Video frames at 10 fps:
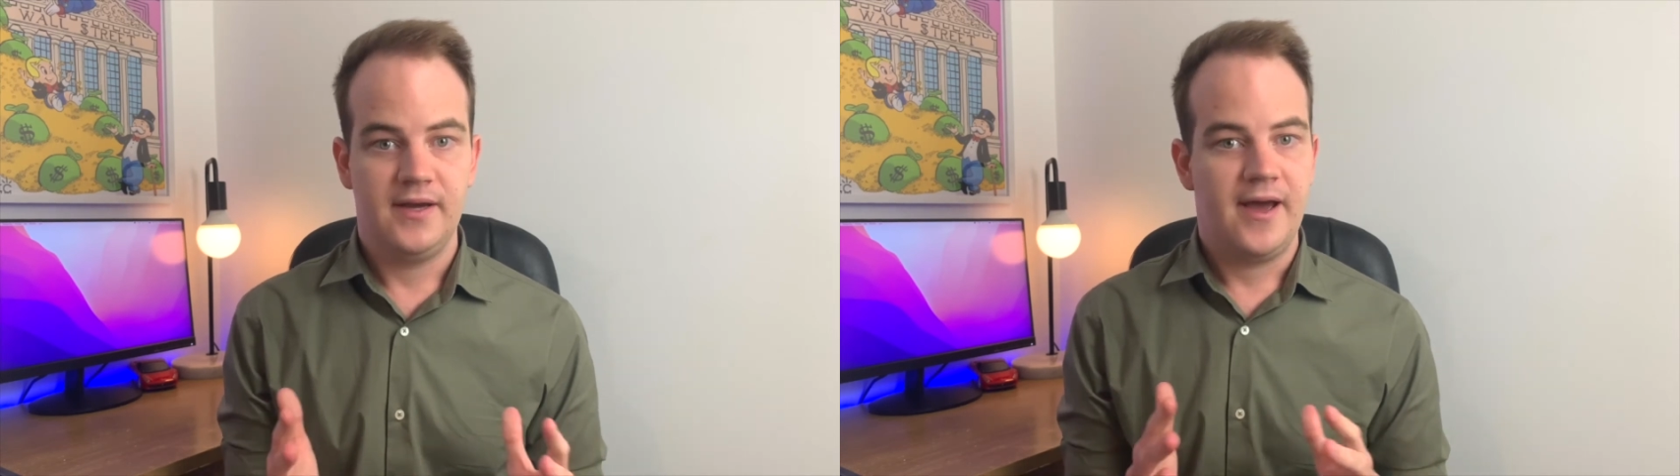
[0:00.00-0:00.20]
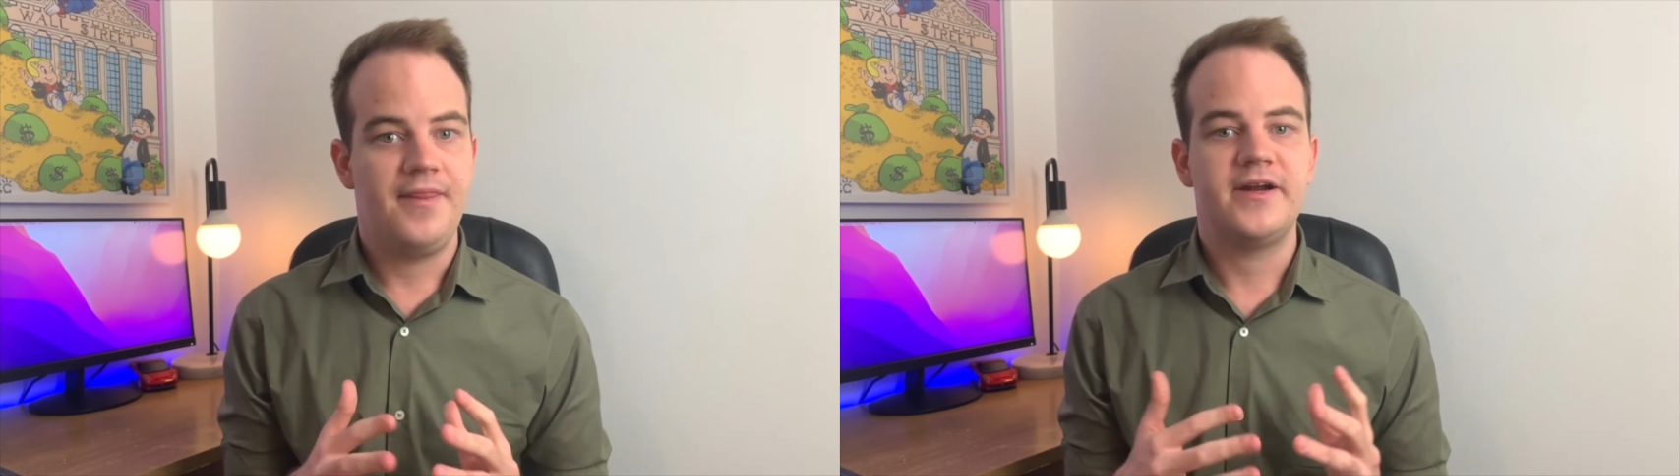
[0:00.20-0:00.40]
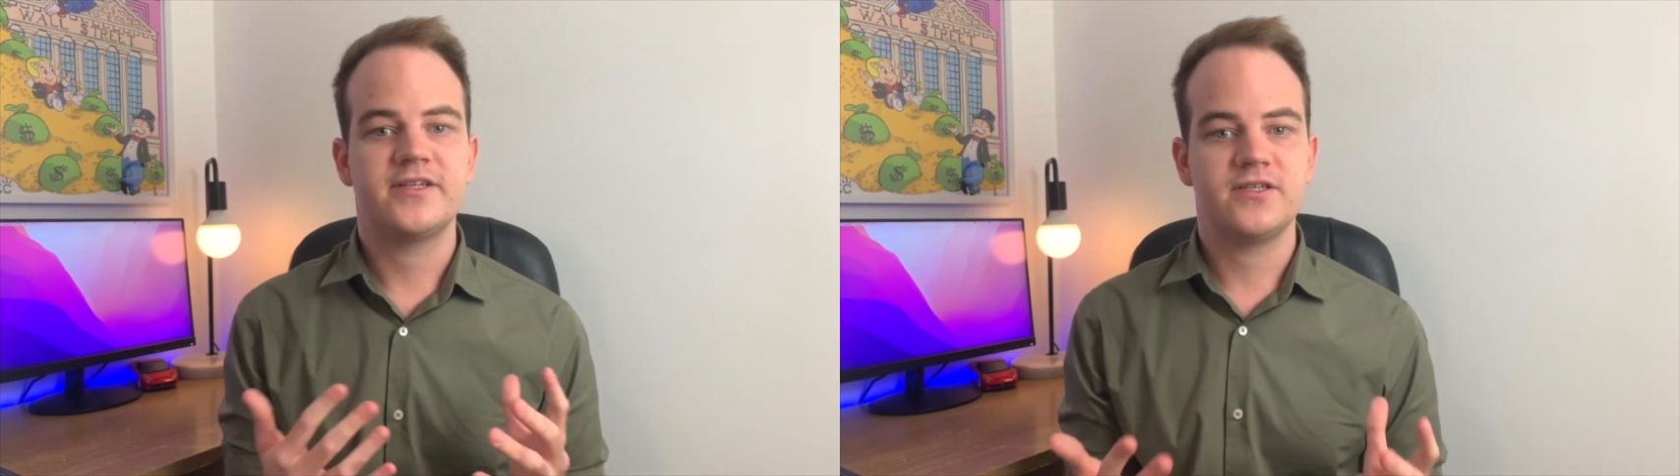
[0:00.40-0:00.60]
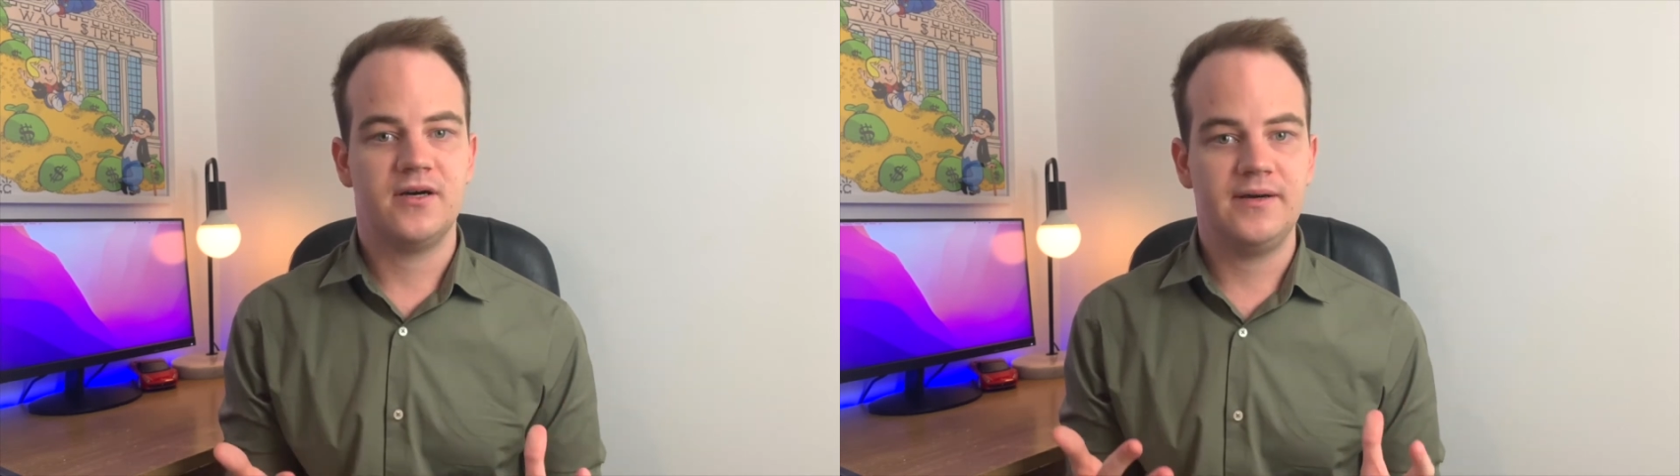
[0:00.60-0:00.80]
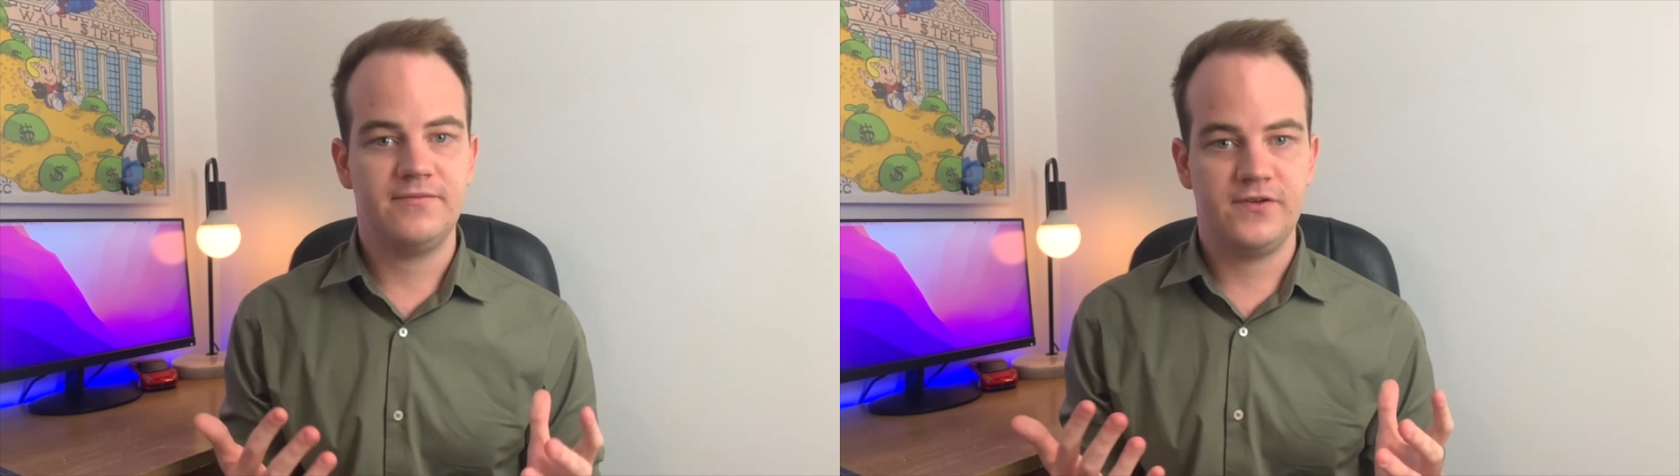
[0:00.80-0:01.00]
And then it's
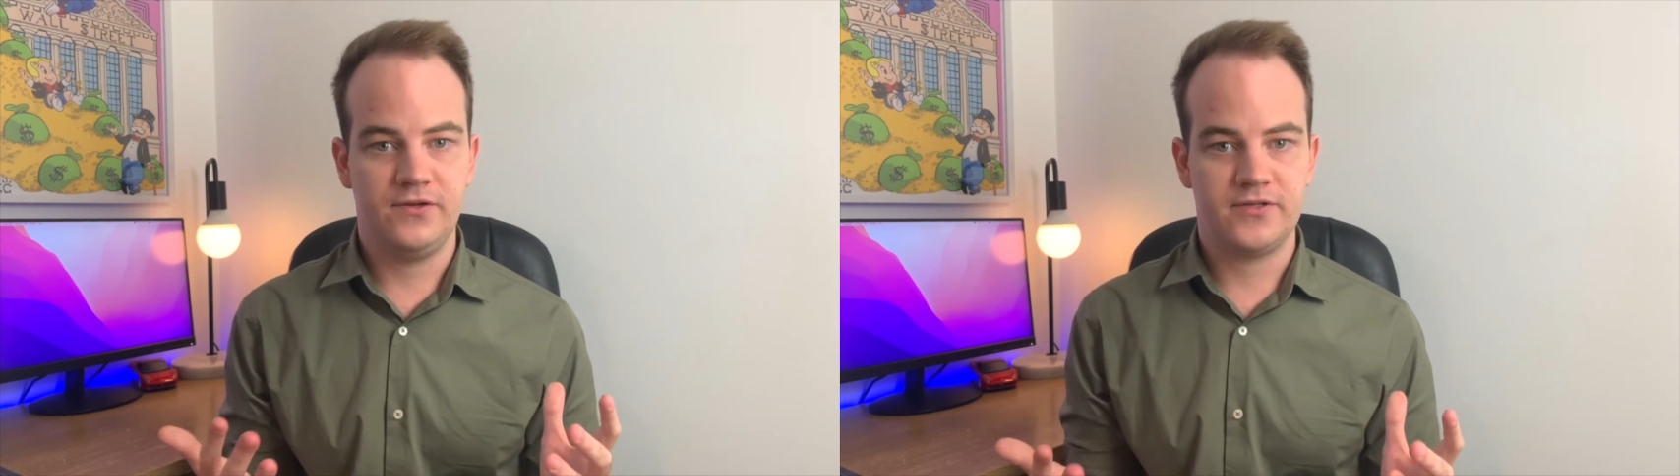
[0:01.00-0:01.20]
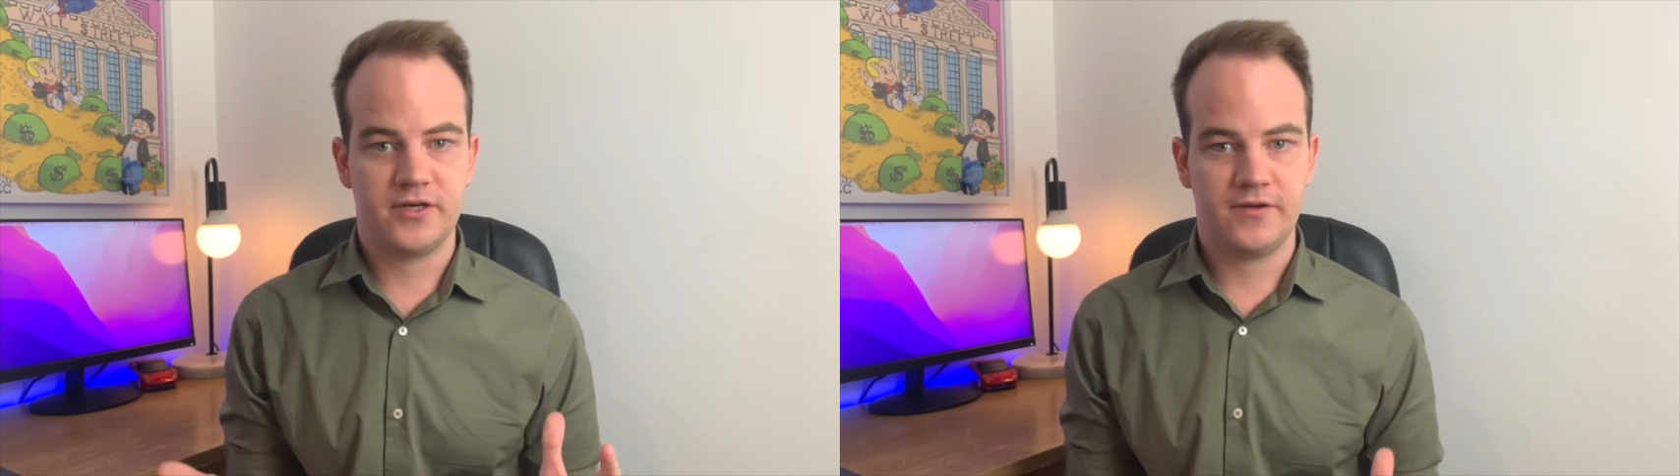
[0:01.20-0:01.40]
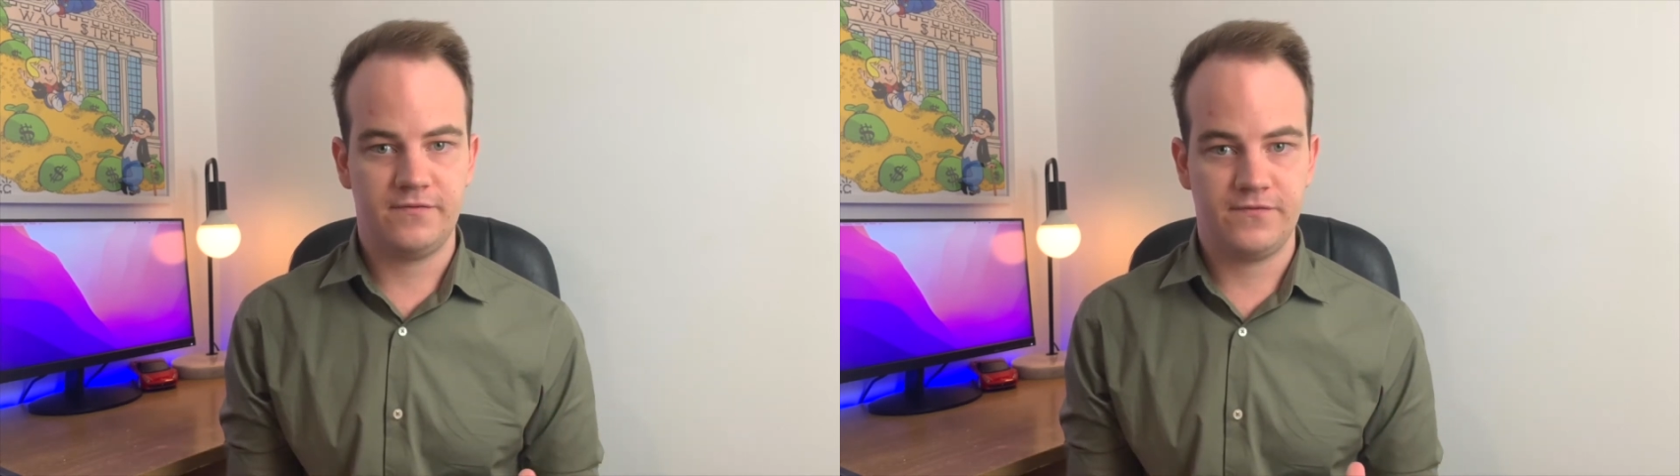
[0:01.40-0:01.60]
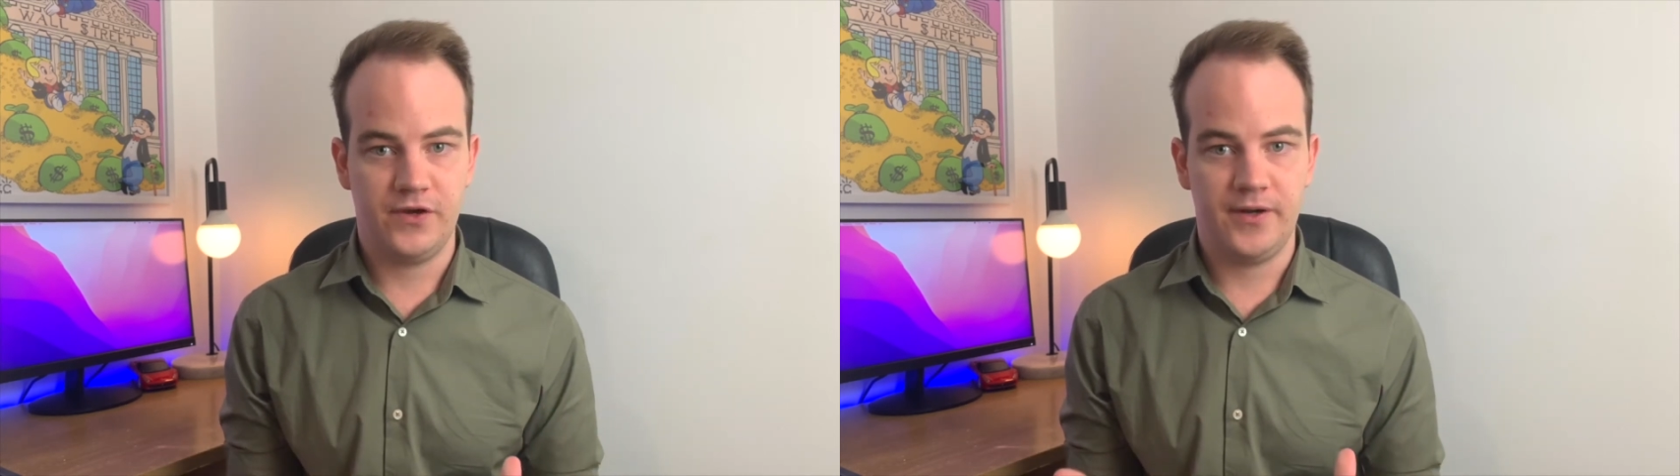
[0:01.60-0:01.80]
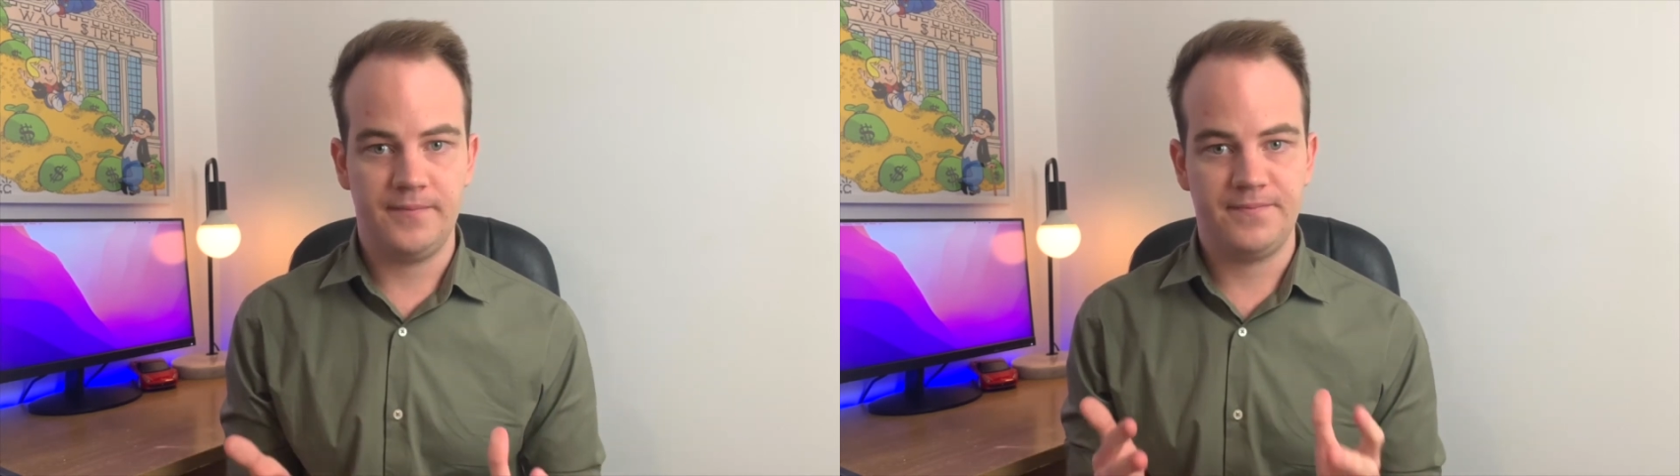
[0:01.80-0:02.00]
time for you to
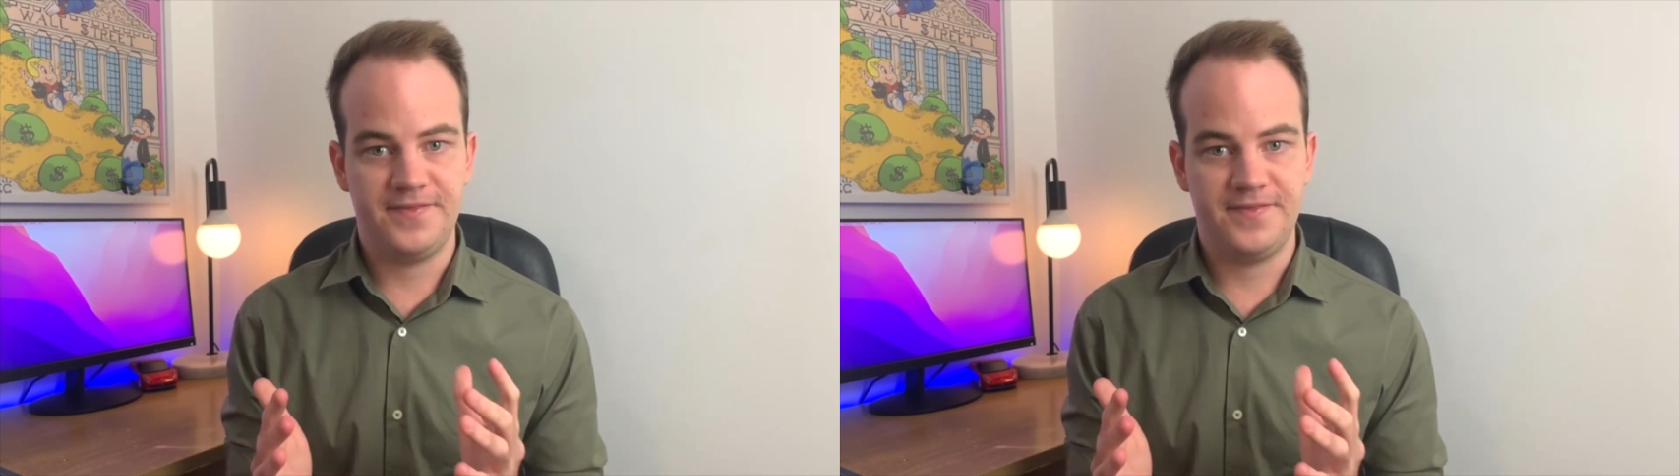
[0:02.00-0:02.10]
confirm